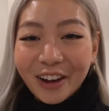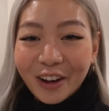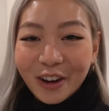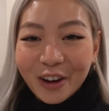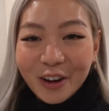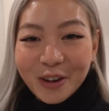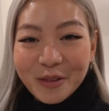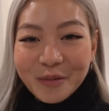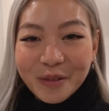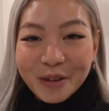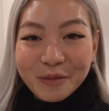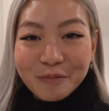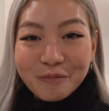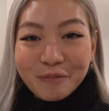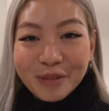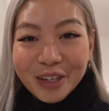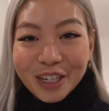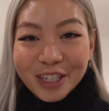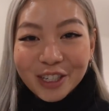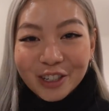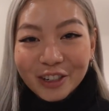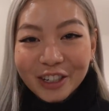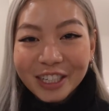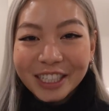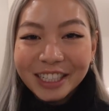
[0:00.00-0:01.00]
home and
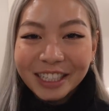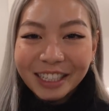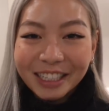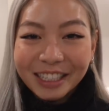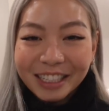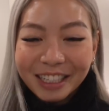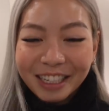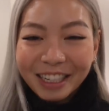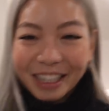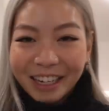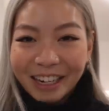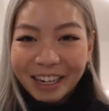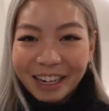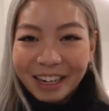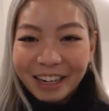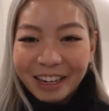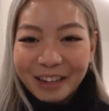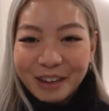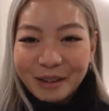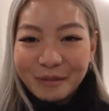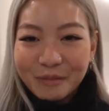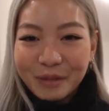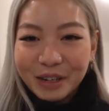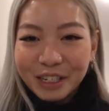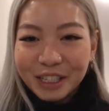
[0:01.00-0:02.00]
Beatrice is here,
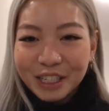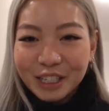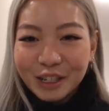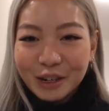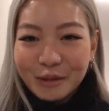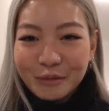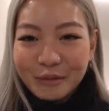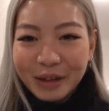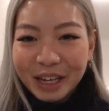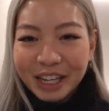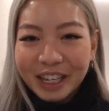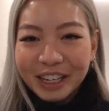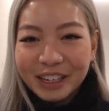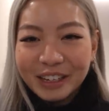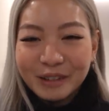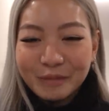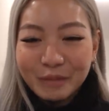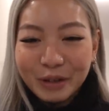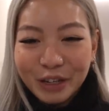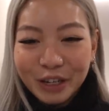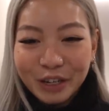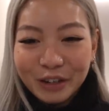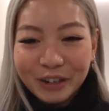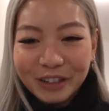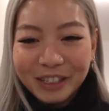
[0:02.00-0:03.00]
but she'll make an
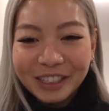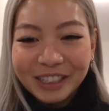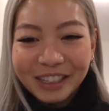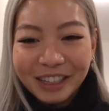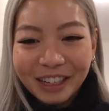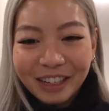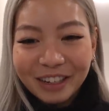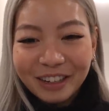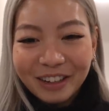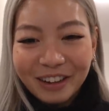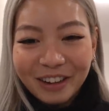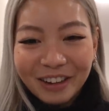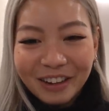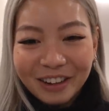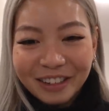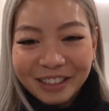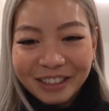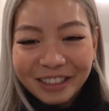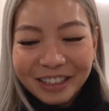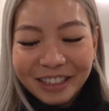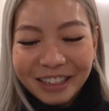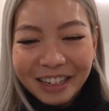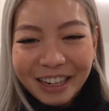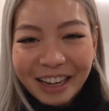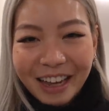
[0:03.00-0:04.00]
appearance later on.
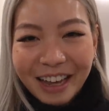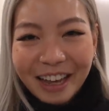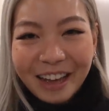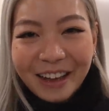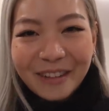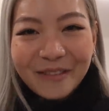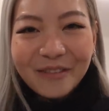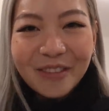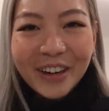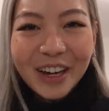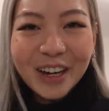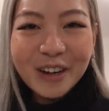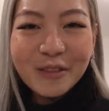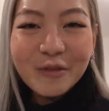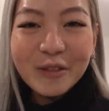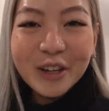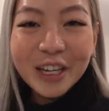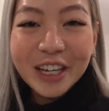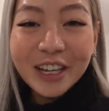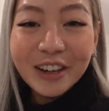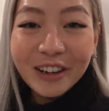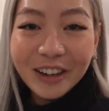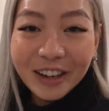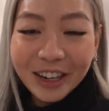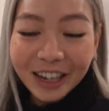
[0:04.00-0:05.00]
But
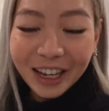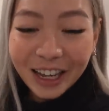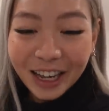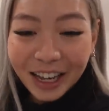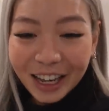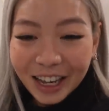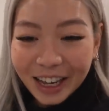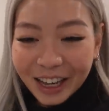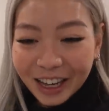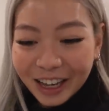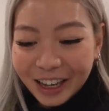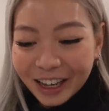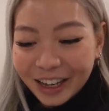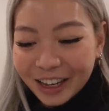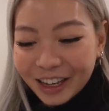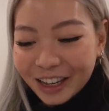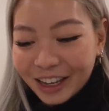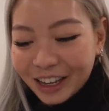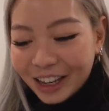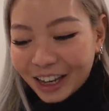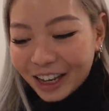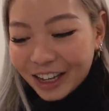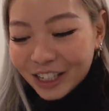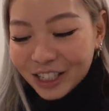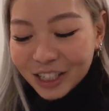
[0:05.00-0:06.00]
we got a
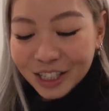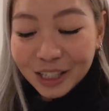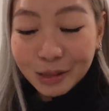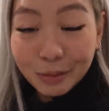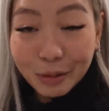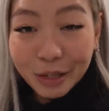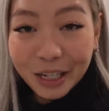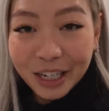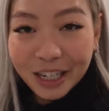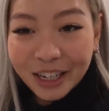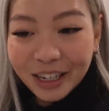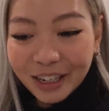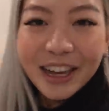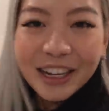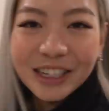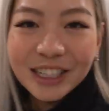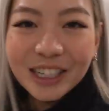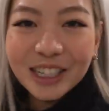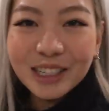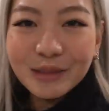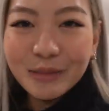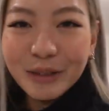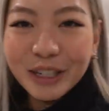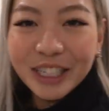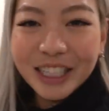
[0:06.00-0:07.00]
HSP.
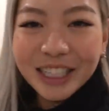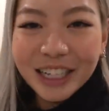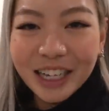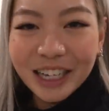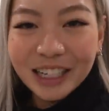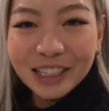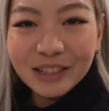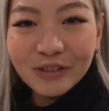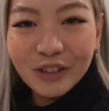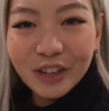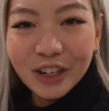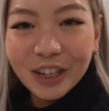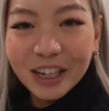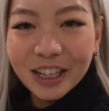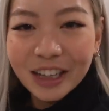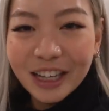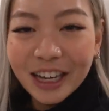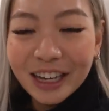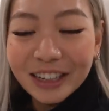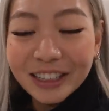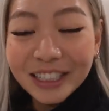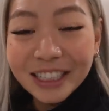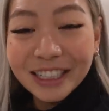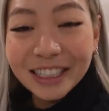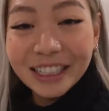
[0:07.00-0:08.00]
HSP stands for
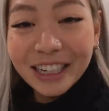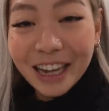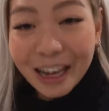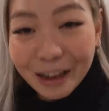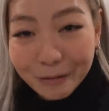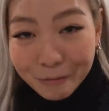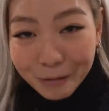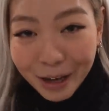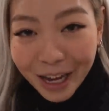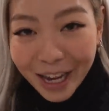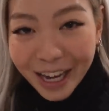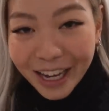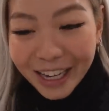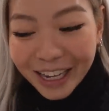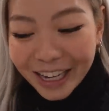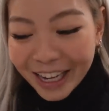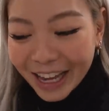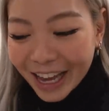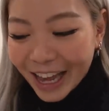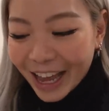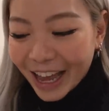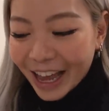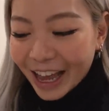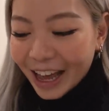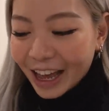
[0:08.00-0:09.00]
Halal Snack Pack.
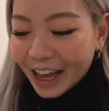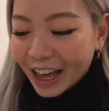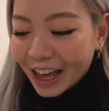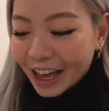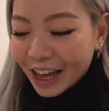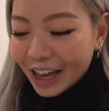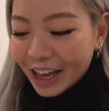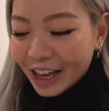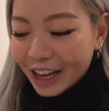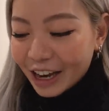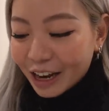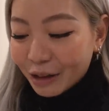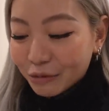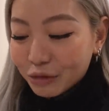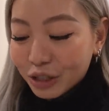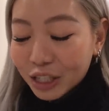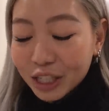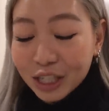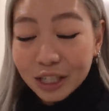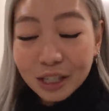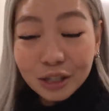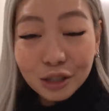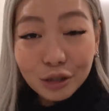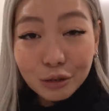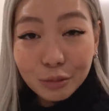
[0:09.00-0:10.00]
And I'm
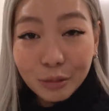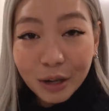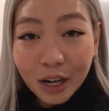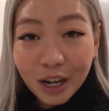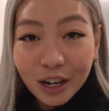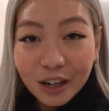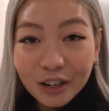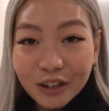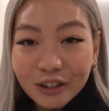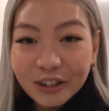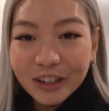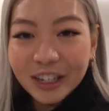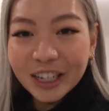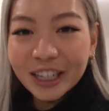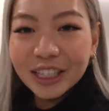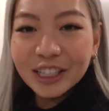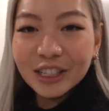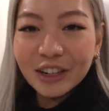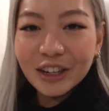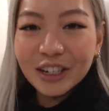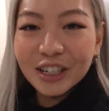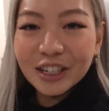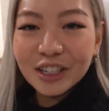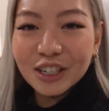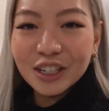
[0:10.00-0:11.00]
just super hungry, so
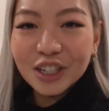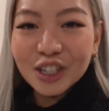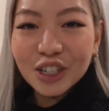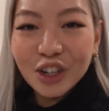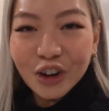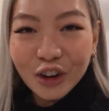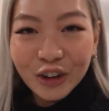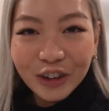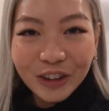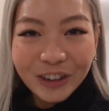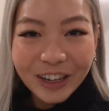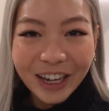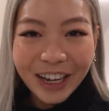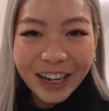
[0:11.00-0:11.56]
I need to show you